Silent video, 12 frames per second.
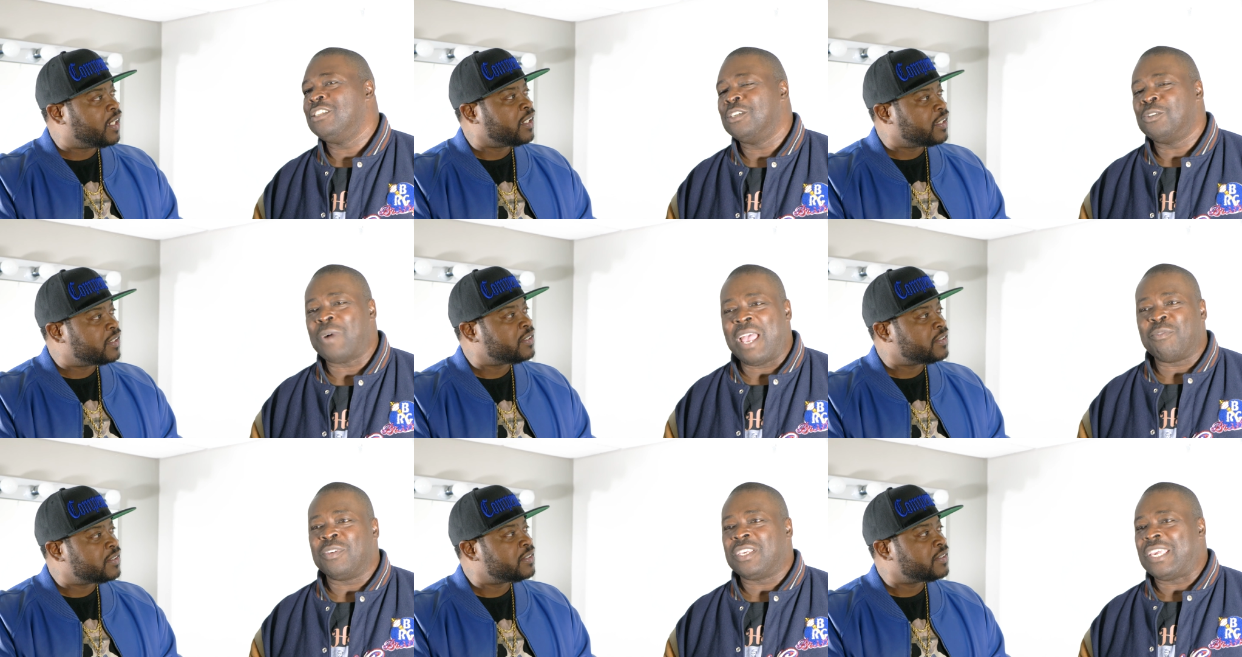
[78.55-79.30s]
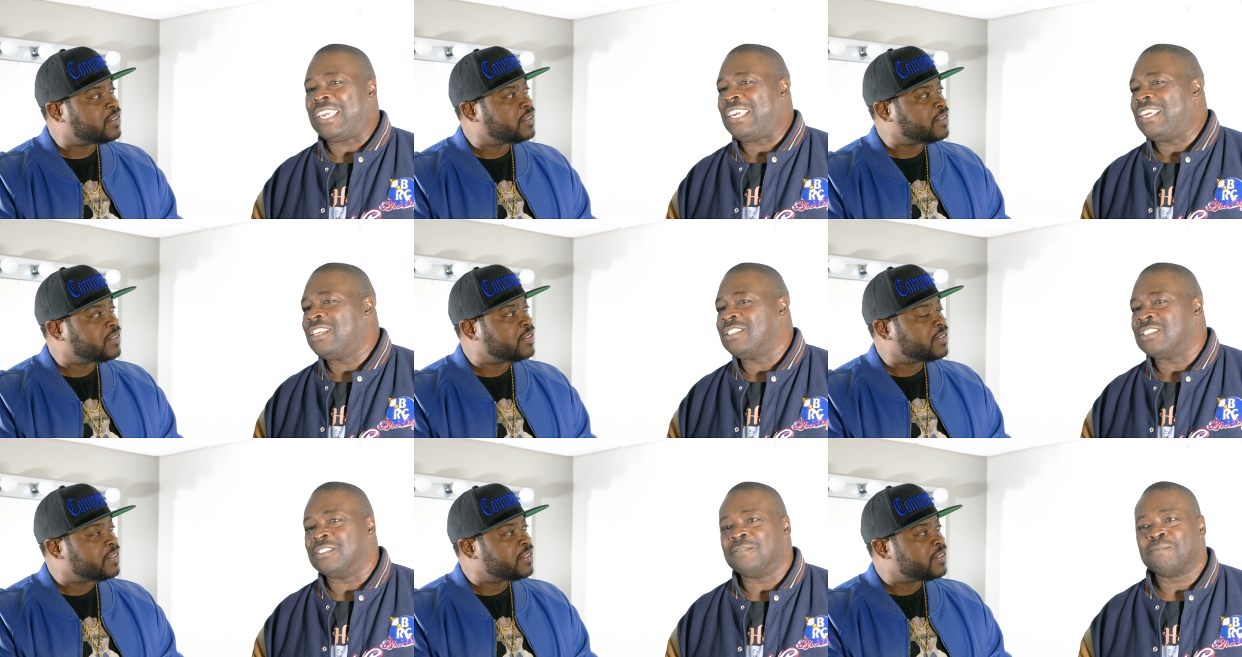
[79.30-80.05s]
Speaker 1: you know, wife and kids,
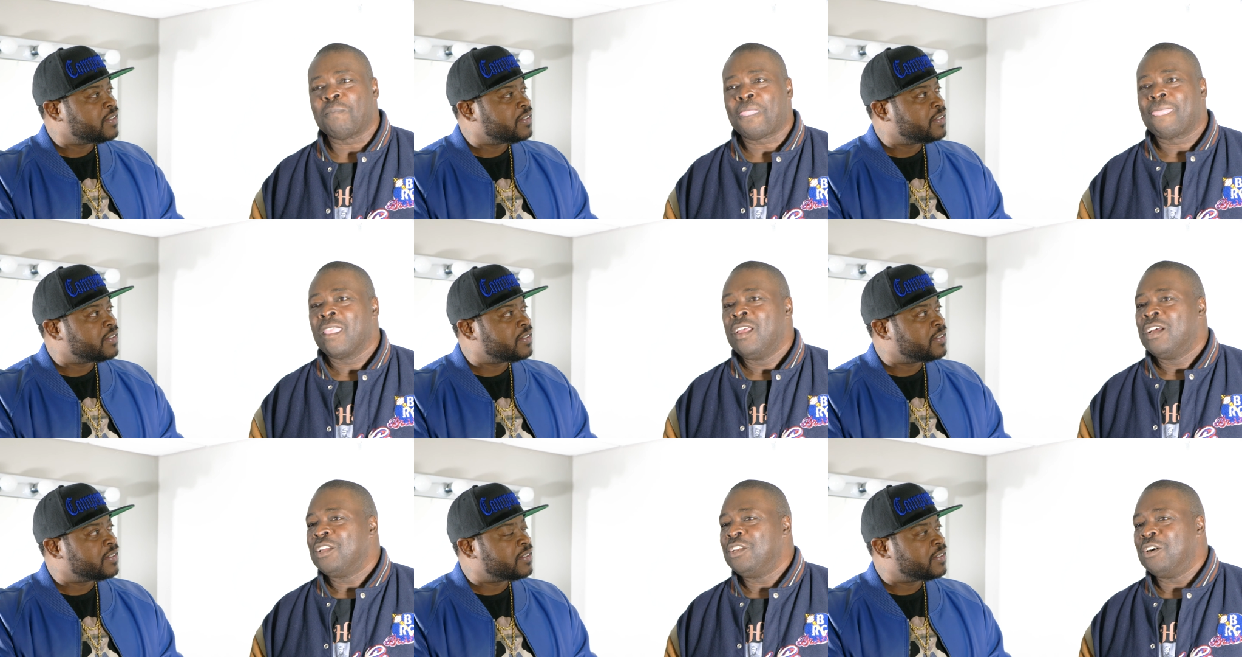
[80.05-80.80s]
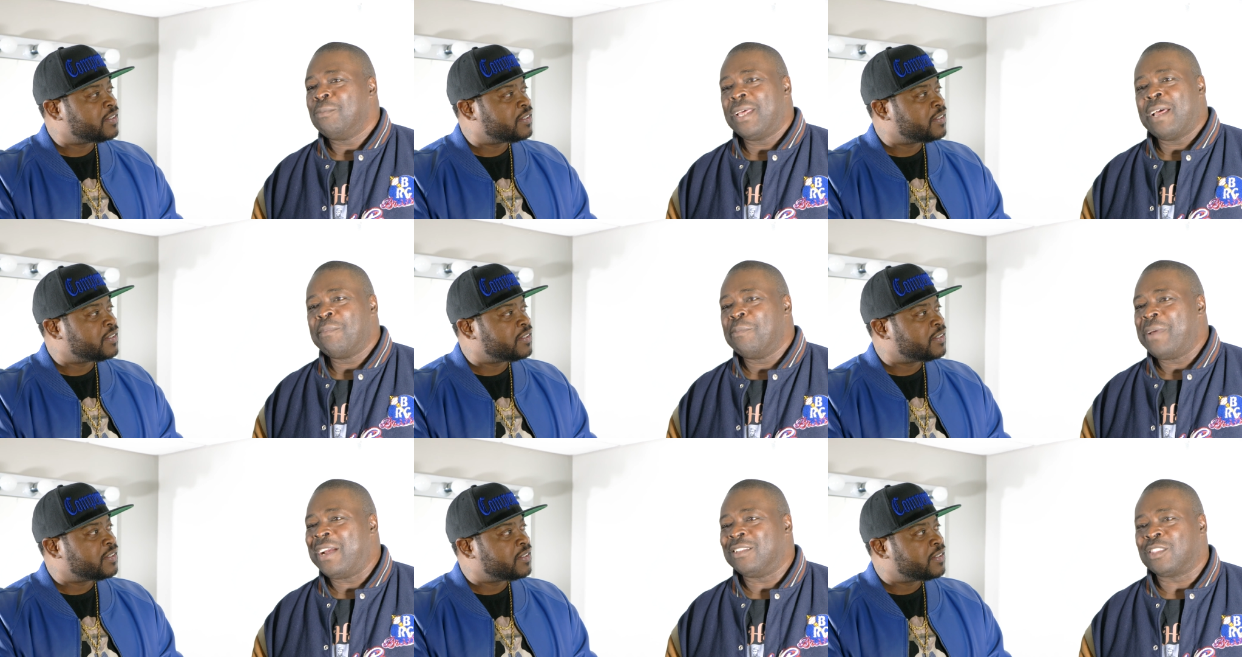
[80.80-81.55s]
and you know, man, I've
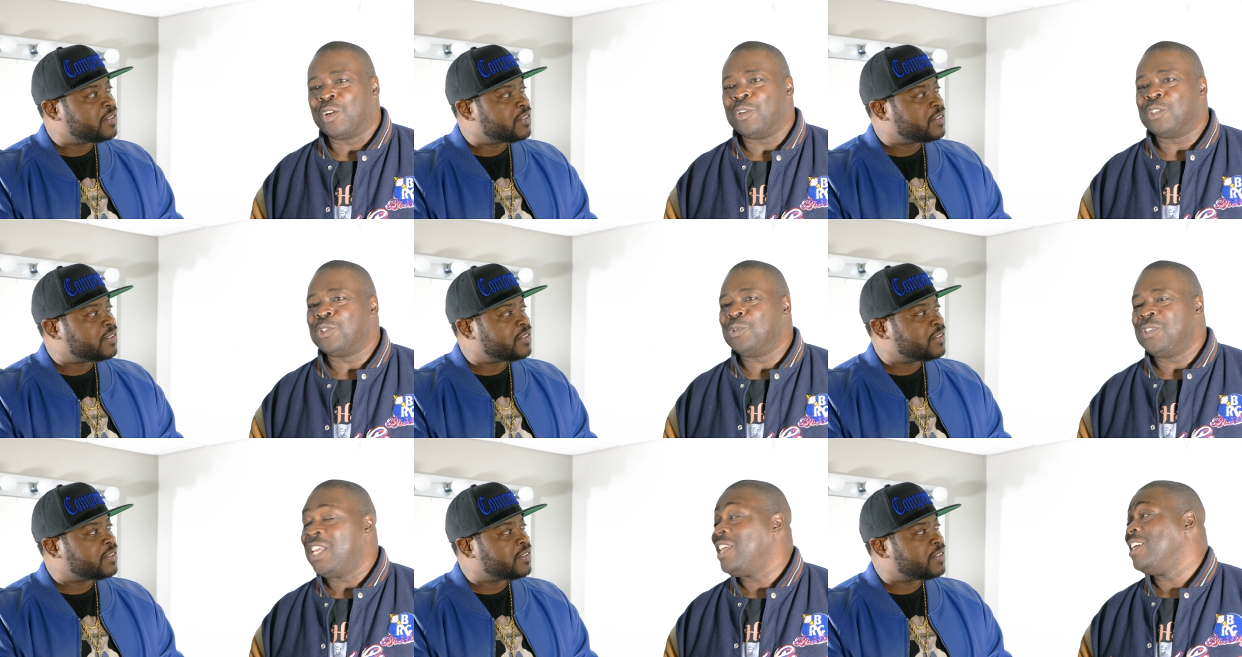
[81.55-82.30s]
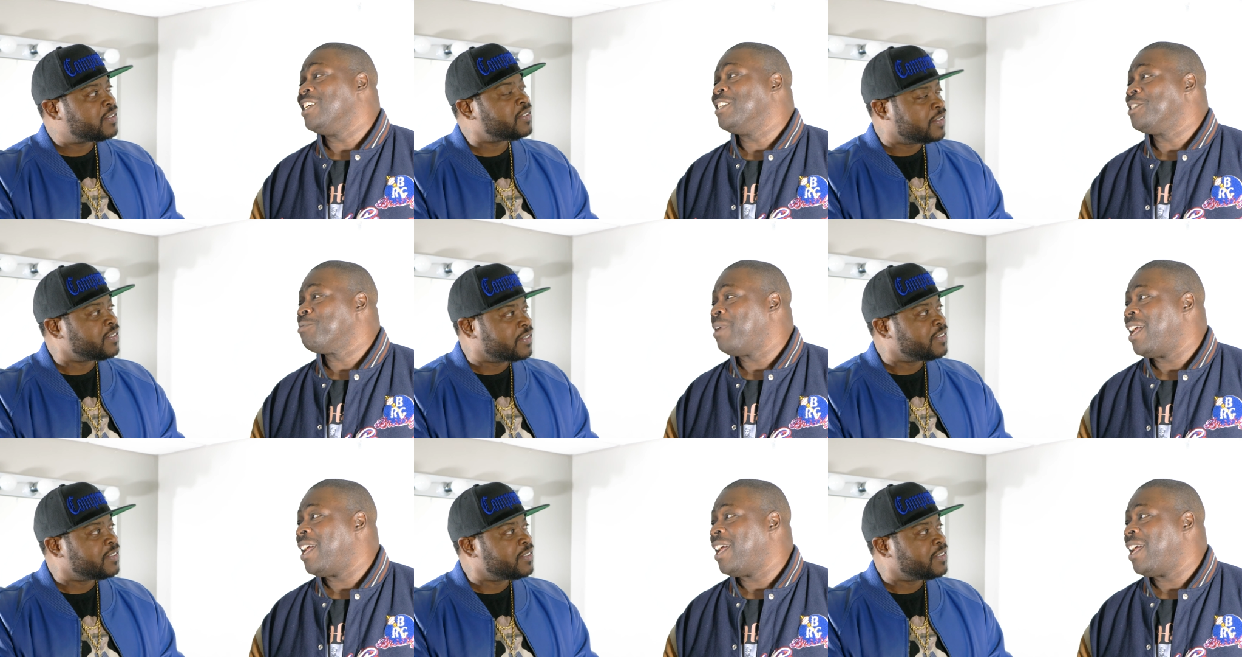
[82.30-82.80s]
been married 32 years, mm-hmm.